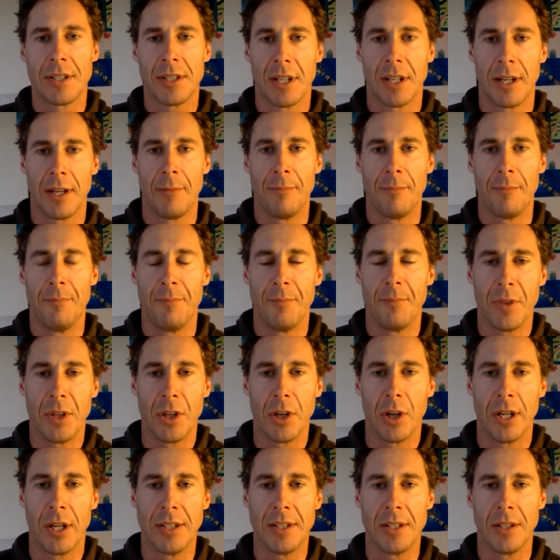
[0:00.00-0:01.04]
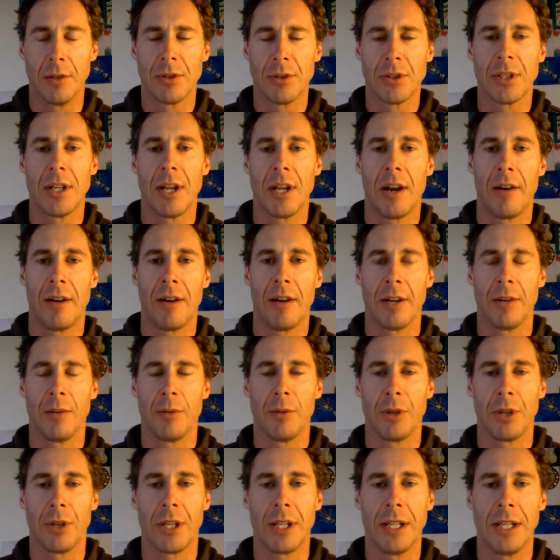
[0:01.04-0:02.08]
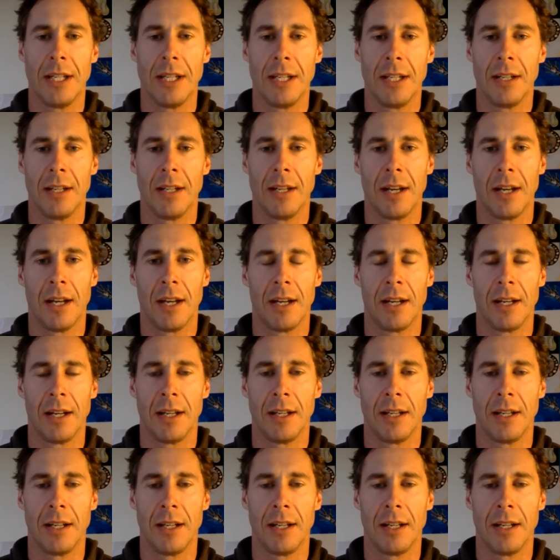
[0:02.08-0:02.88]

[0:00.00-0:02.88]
the ideal scenario working in a